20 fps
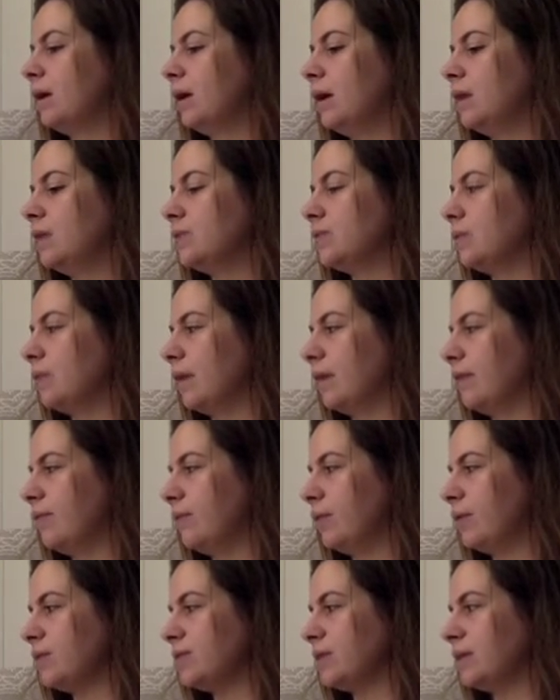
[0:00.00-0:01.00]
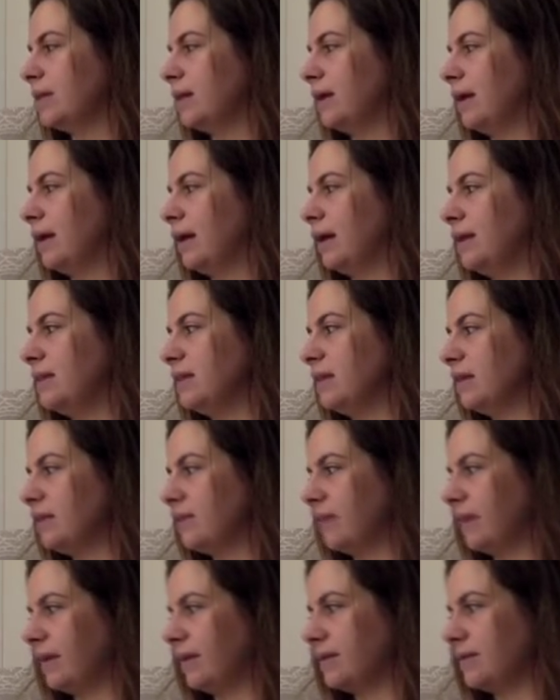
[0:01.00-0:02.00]
So I focused on the
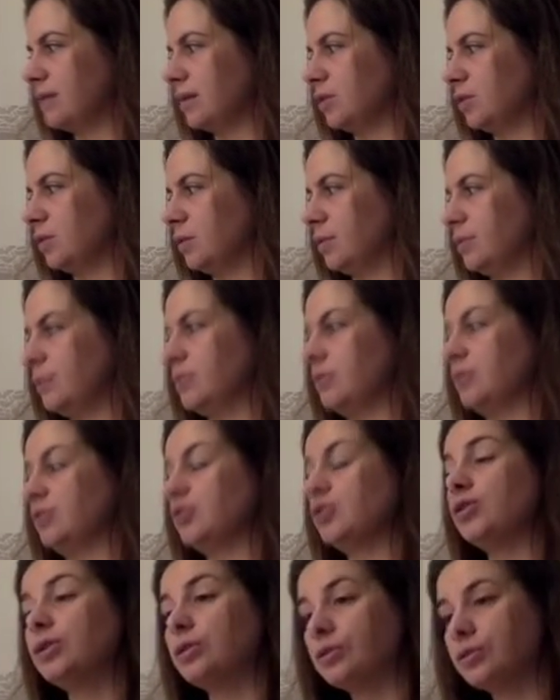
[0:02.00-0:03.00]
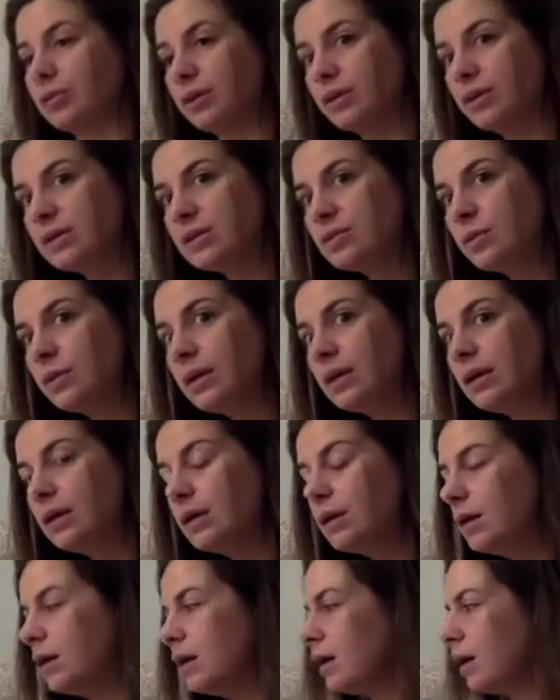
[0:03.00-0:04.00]
identifying sexual abuse in children this week.
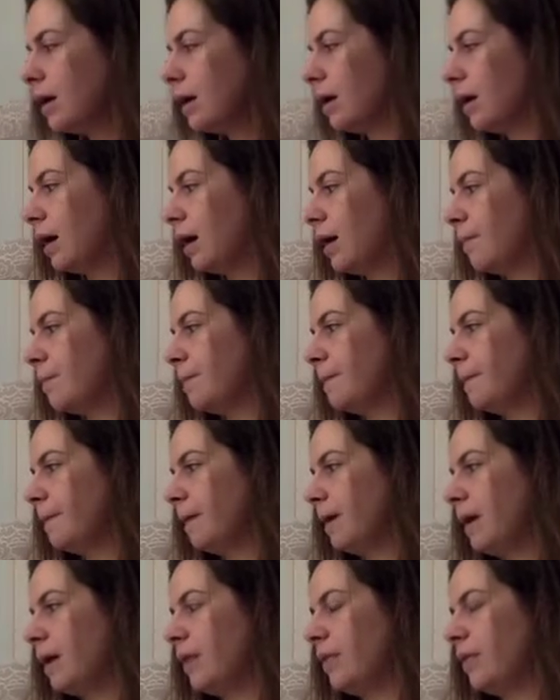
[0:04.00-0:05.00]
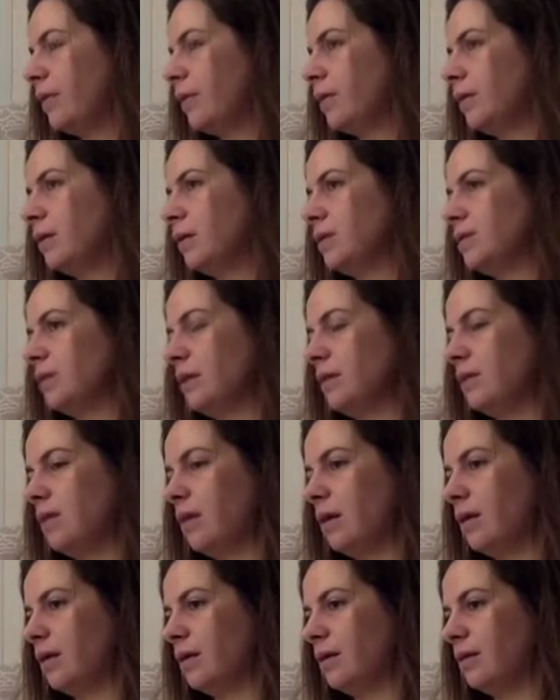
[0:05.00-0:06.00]
And there is a
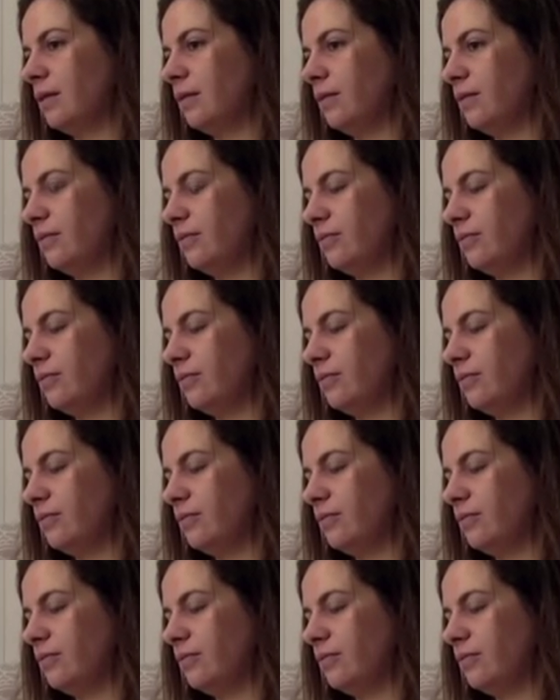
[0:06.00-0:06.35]
lot of